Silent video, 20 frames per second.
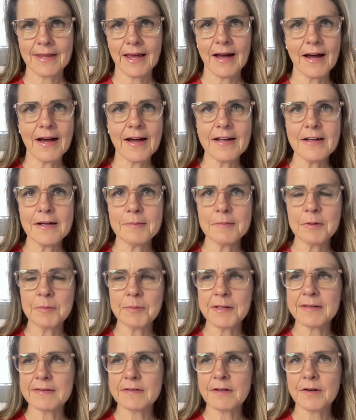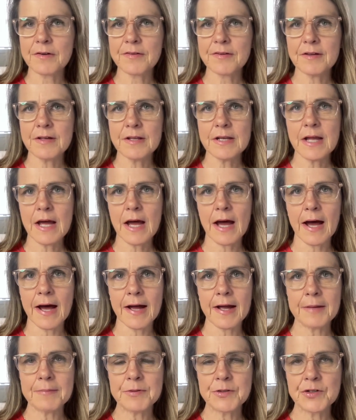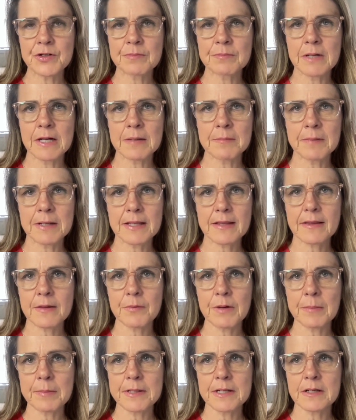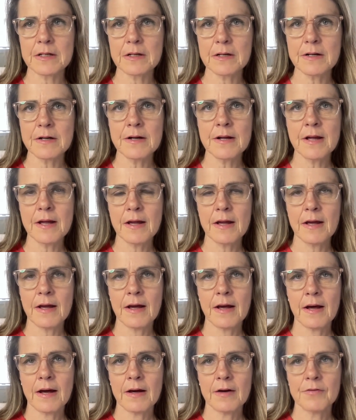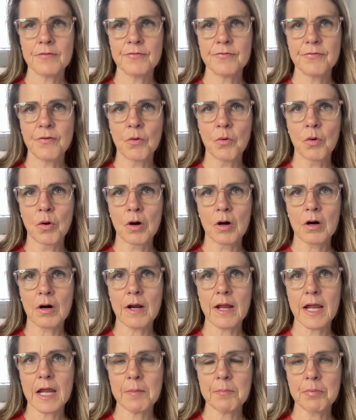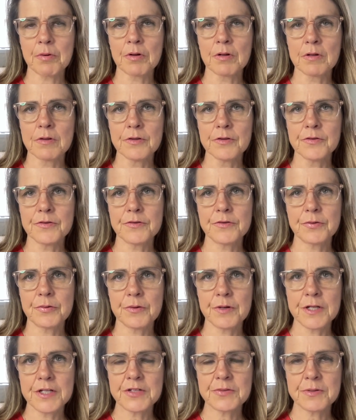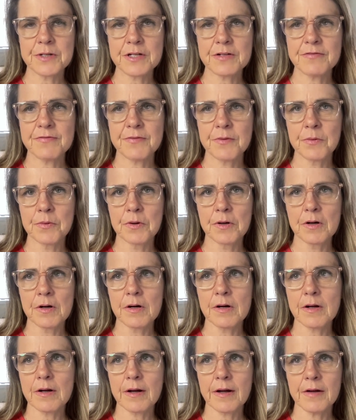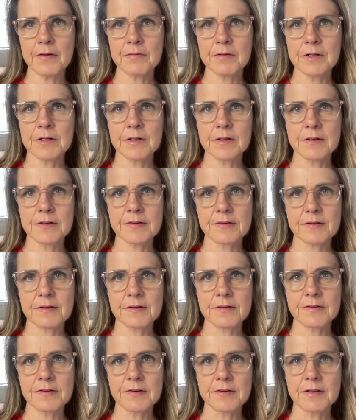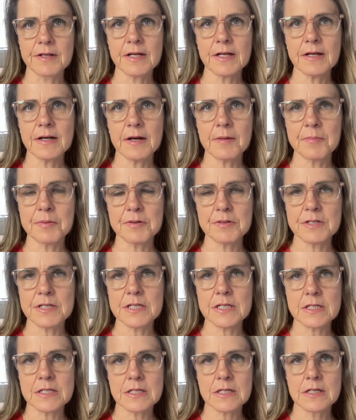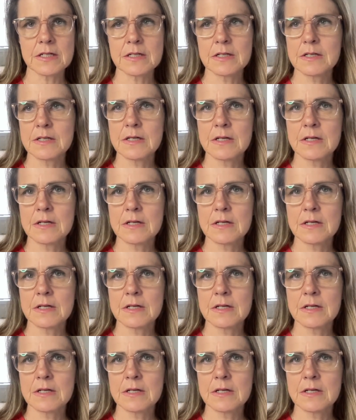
Hi, I'm Louise Larson. I'm doing my monthly webinar for April 2024. I run August Consulting, a boutique